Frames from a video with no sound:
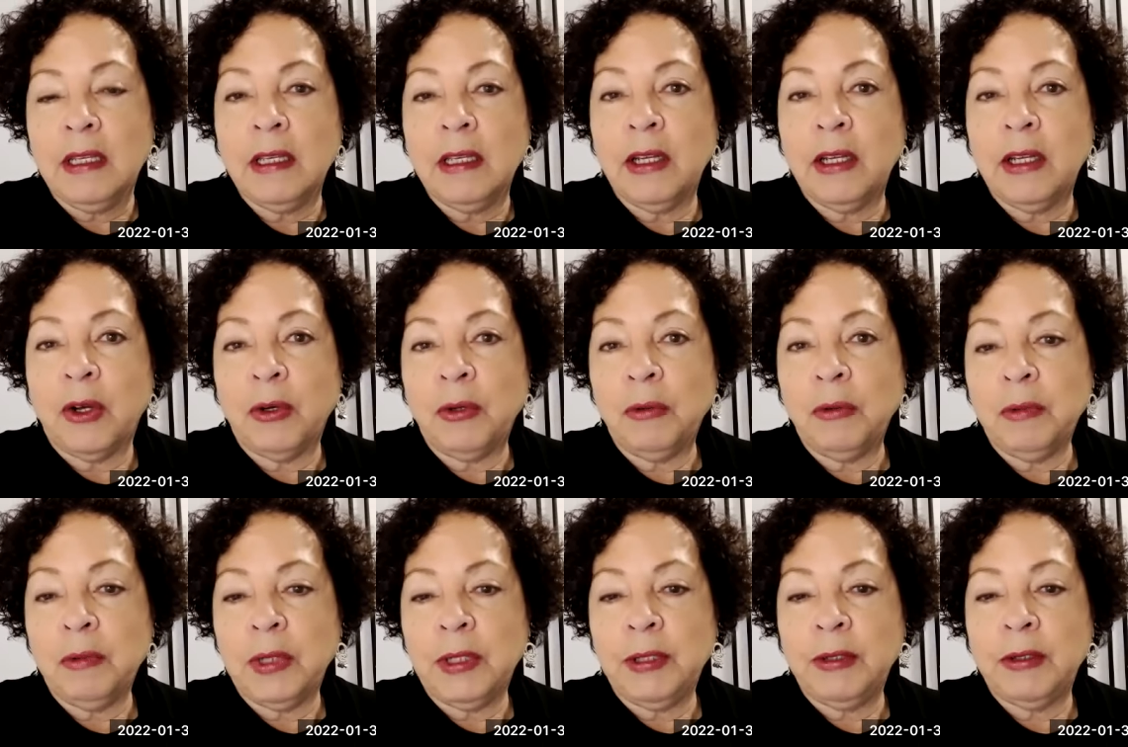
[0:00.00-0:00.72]

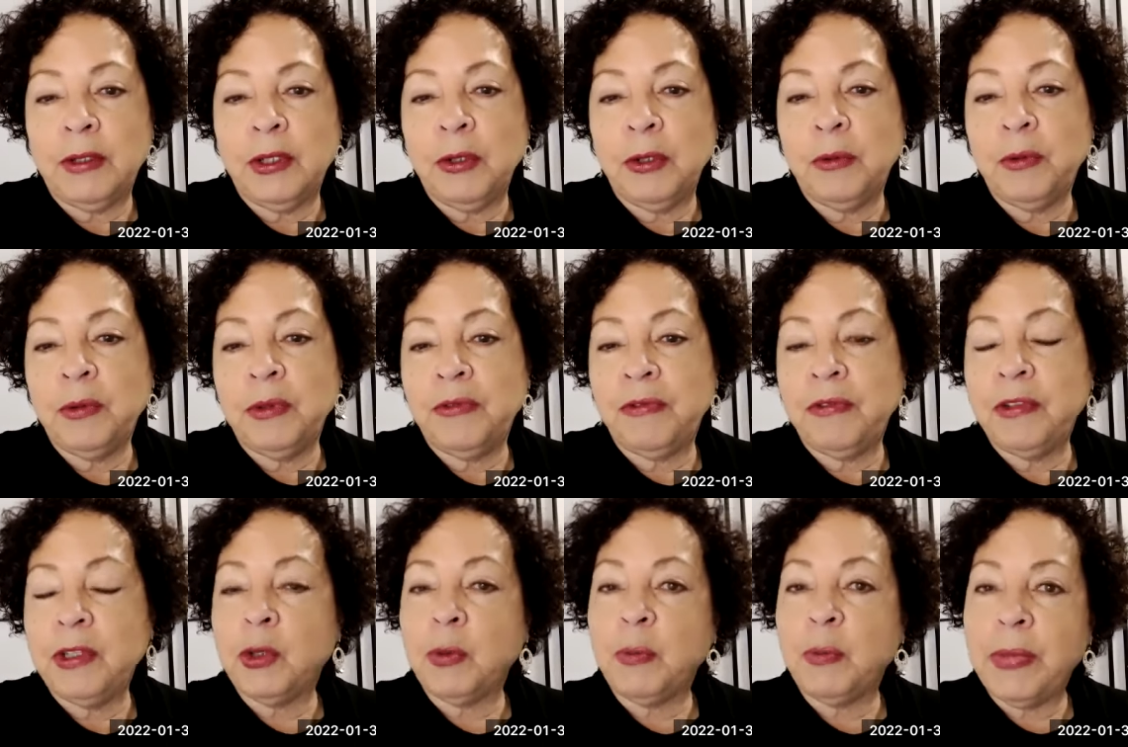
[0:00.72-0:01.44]
you would
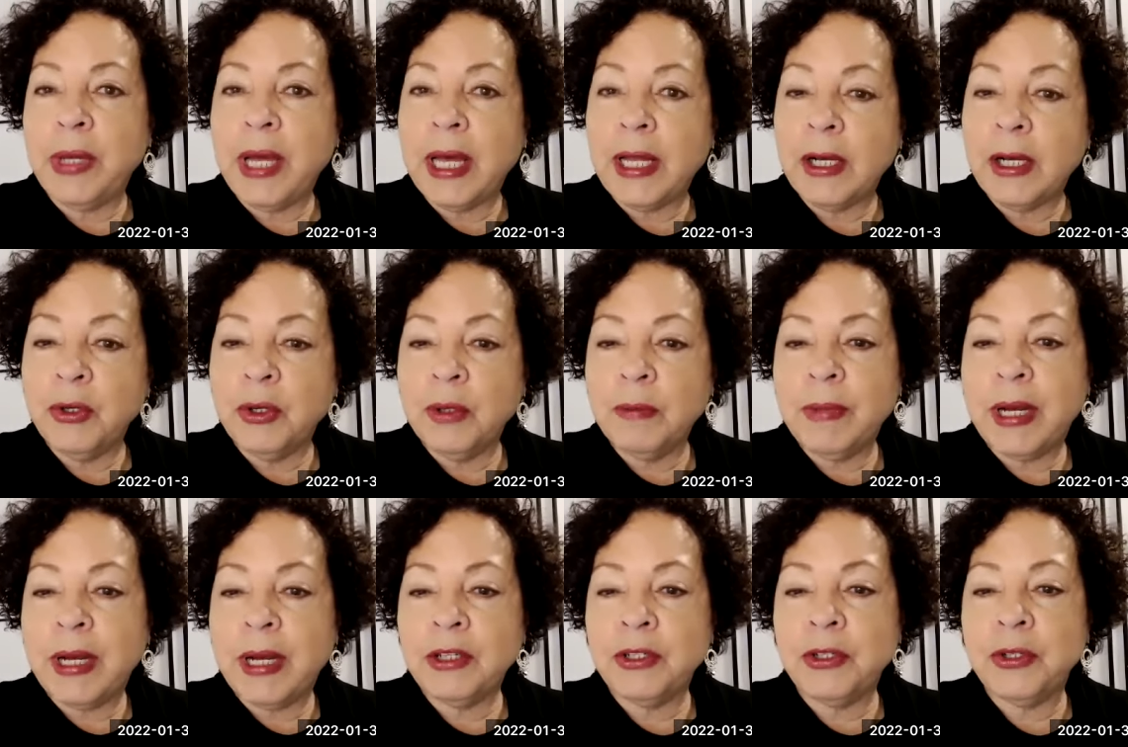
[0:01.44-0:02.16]
feel better
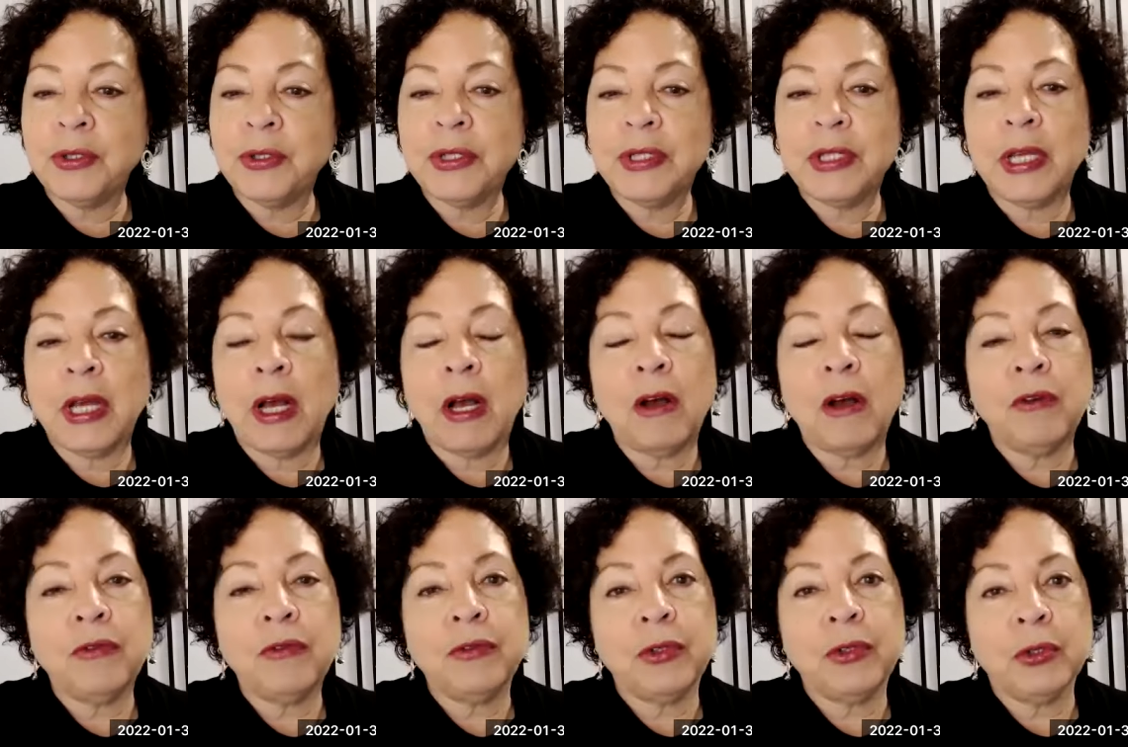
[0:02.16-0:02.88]
about
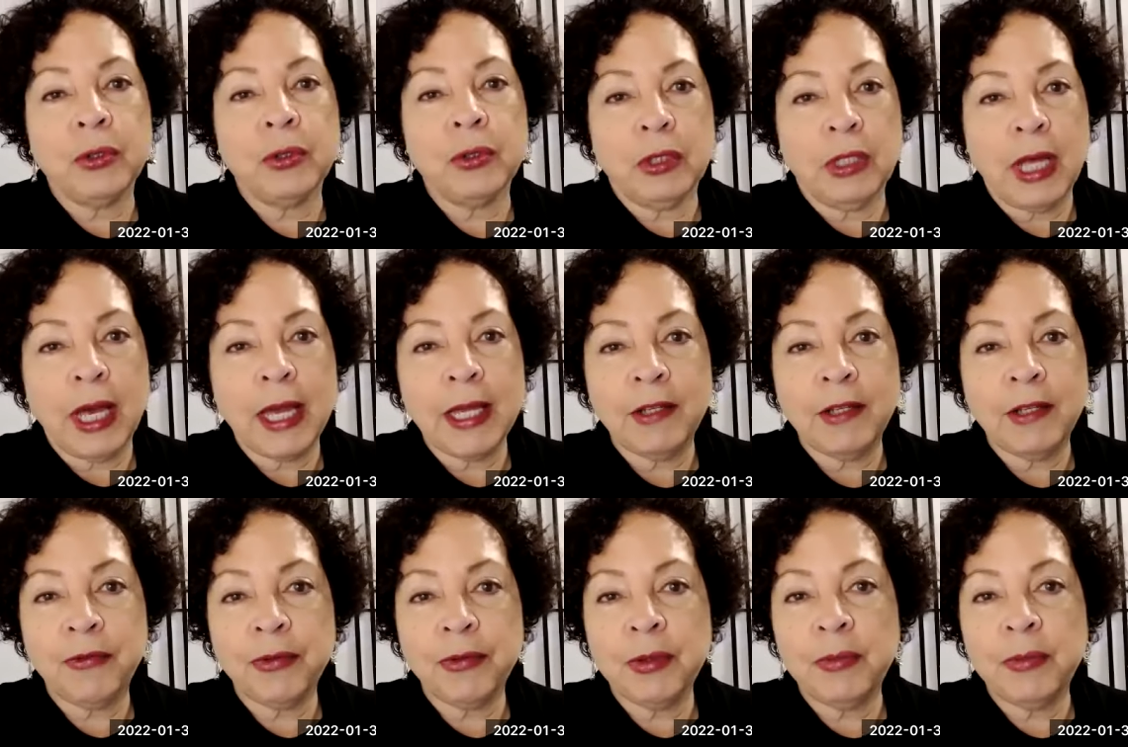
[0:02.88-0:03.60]
yourself, your
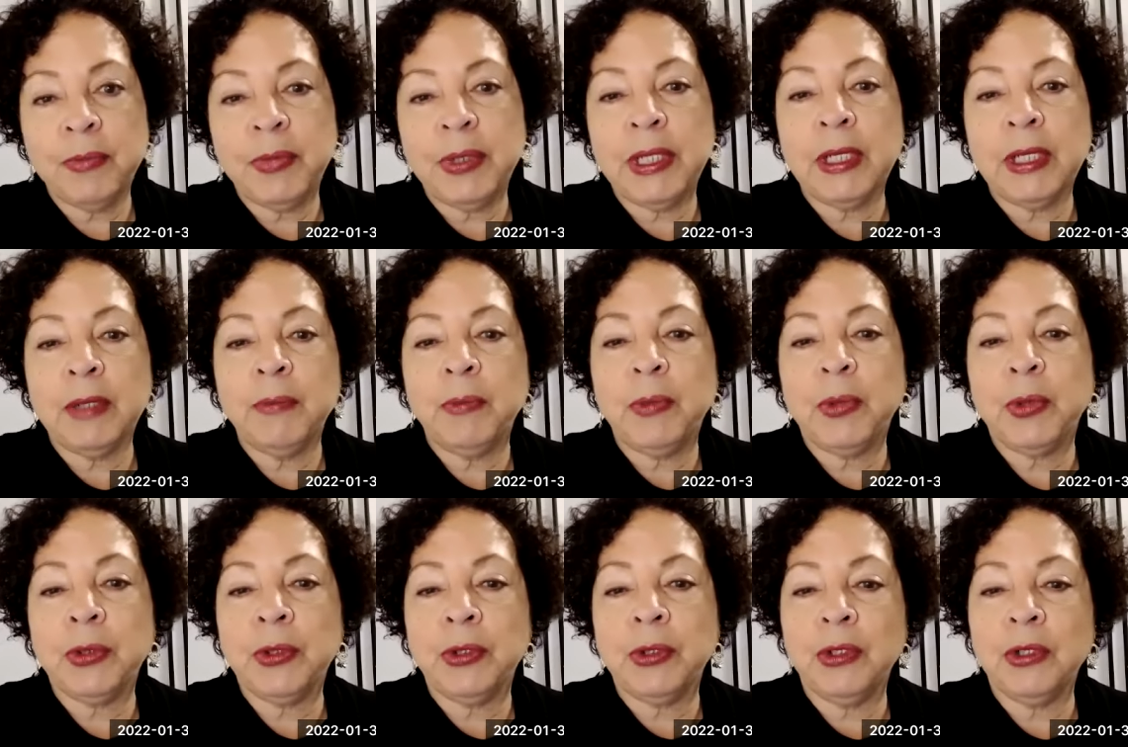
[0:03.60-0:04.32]
life would be
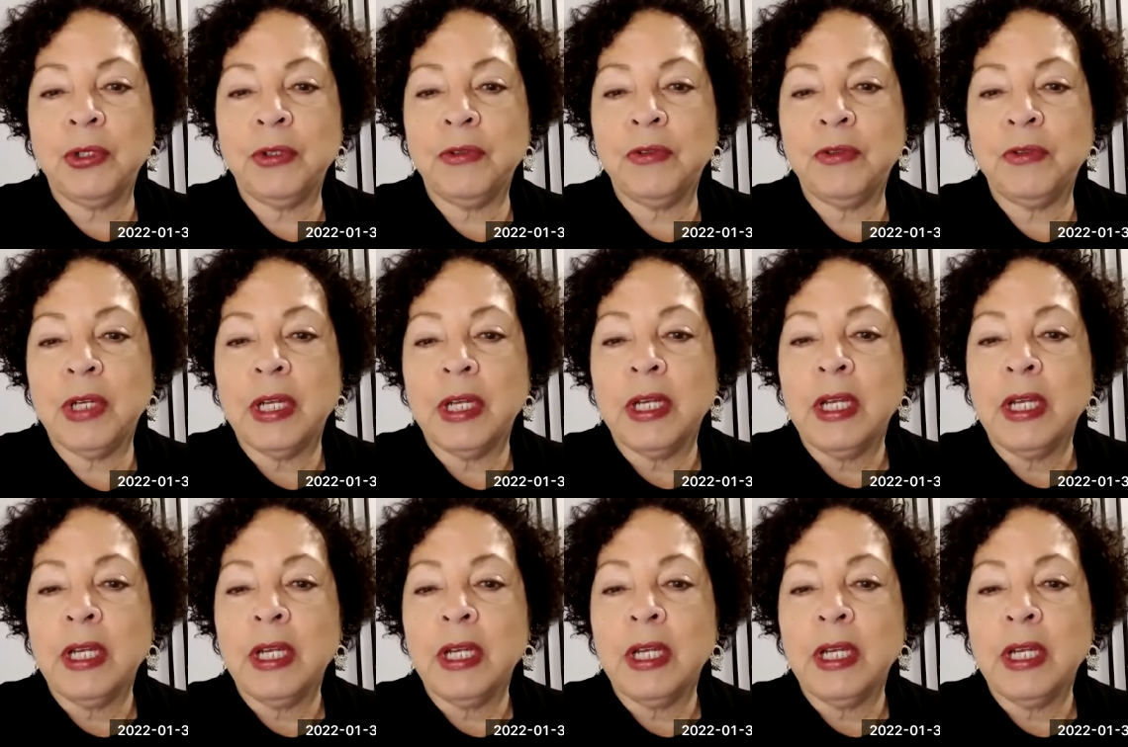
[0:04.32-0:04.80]
improved.